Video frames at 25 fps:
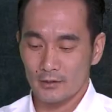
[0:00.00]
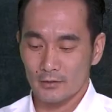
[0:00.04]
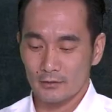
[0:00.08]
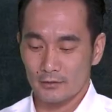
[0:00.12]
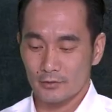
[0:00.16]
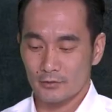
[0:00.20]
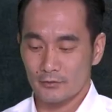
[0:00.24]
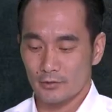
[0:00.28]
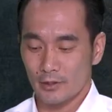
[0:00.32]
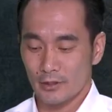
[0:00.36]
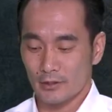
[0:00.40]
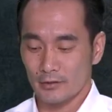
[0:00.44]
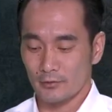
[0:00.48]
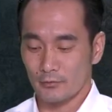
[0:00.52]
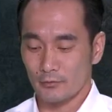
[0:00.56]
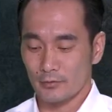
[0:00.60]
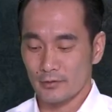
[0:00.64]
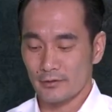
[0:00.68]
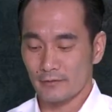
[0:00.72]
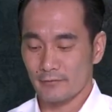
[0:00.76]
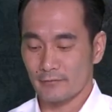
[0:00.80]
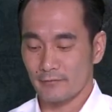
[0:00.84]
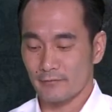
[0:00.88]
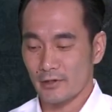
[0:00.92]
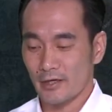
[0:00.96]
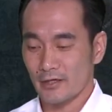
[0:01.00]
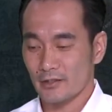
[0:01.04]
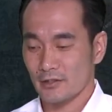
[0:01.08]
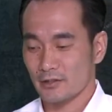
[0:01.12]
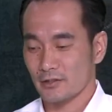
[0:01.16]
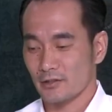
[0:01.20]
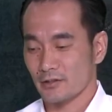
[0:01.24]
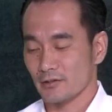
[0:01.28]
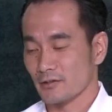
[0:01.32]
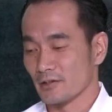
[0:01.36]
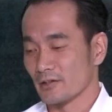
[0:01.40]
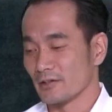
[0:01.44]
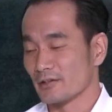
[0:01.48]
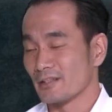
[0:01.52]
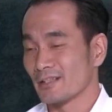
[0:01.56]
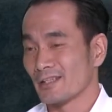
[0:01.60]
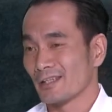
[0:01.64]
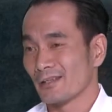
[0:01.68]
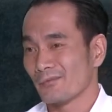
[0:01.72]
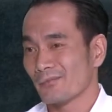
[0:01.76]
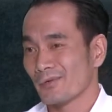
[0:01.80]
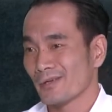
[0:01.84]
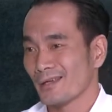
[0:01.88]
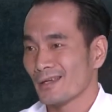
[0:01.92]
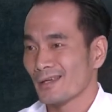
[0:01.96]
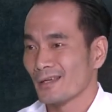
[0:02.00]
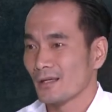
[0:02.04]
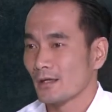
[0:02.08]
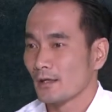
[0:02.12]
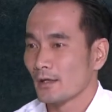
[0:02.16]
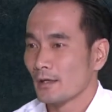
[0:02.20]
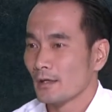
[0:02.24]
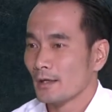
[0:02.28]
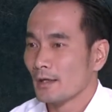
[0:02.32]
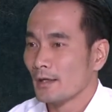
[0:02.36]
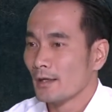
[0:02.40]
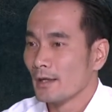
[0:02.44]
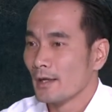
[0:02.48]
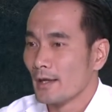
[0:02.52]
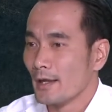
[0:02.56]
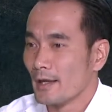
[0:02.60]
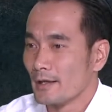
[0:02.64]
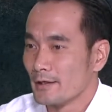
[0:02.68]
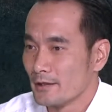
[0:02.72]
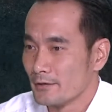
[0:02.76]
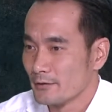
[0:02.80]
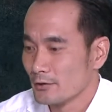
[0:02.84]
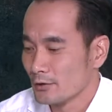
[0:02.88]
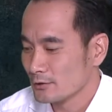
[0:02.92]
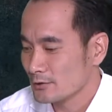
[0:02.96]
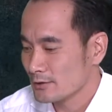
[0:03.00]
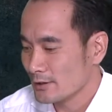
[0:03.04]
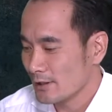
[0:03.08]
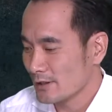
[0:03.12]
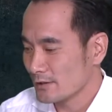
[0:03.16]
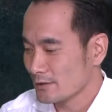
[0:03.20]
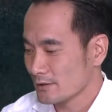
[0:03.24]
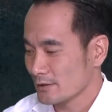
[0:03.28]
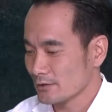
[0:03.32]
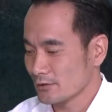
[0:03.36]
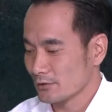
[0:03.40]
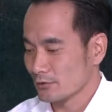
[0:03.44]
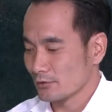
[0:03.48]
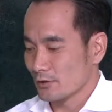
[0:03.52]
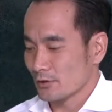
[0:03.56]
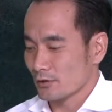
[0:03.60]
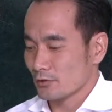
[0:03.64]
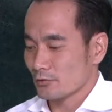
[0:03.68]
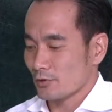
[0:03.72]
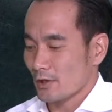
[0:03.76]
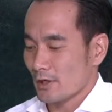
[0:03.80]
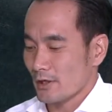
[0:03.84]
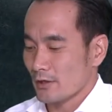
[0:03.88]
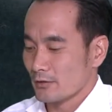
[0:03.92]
to trying to refresh the tip. And in those cases, you can try